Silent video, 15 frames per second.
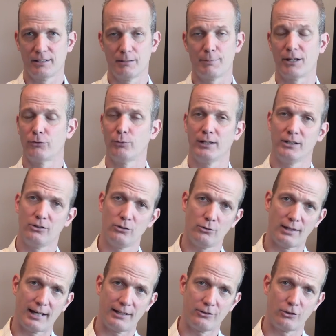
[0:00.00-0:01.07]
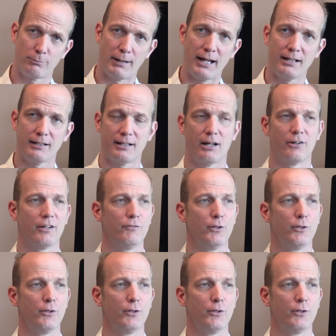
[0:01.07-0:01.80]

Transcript: And the best way to do that is your bank account.